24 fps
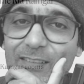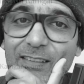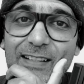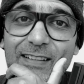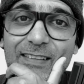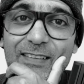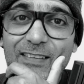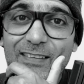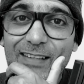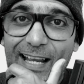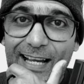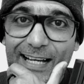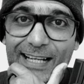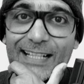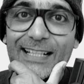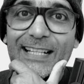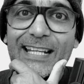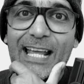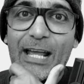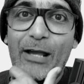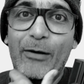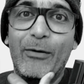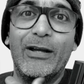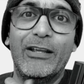exactly
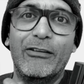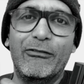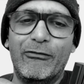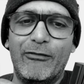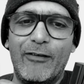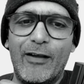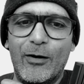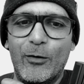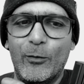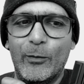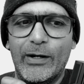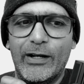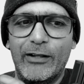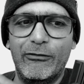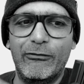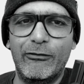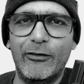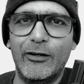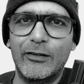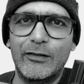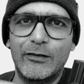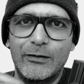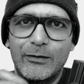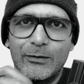how I felt when I
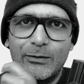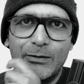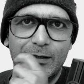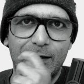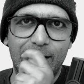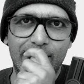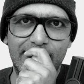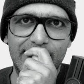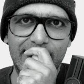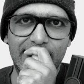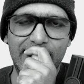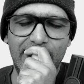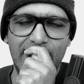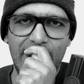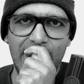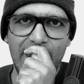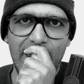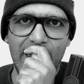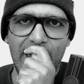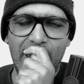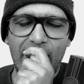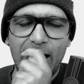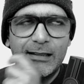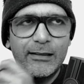first saw this.
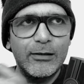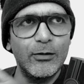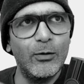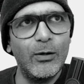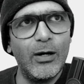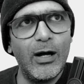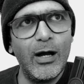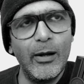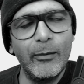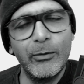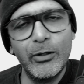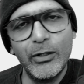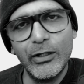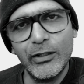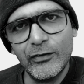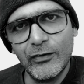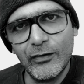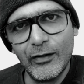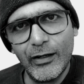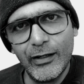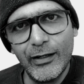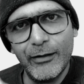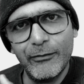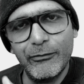I thought, I'm going to
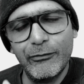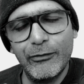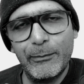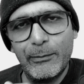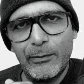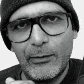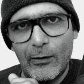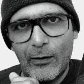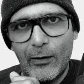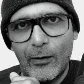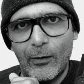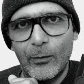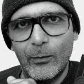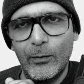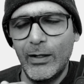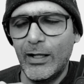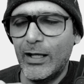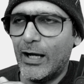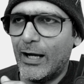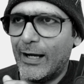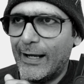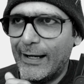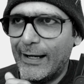sign up for Pro. I